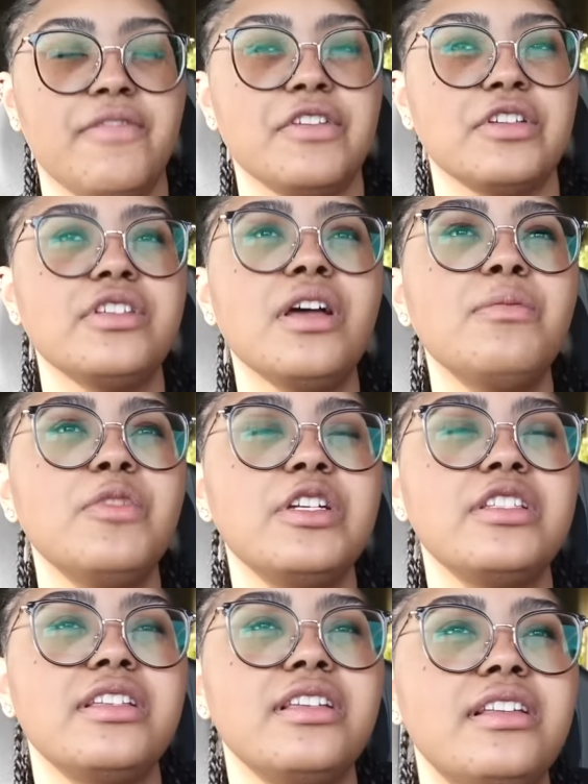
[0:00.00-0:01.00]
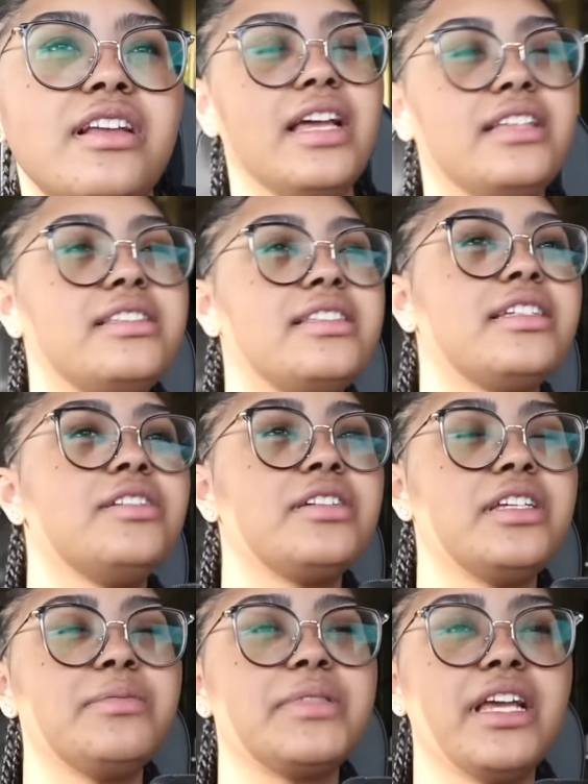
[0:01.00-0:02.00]
for some reason, they still
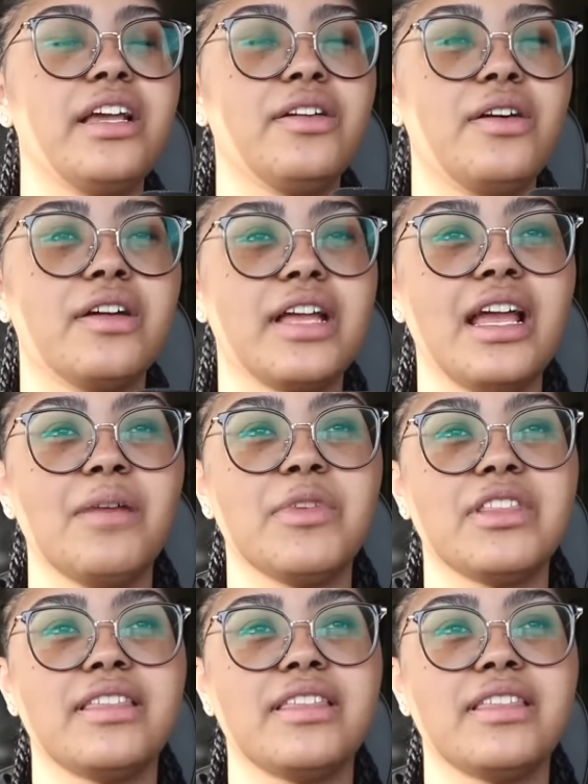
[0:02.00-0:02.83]
keep saying on camera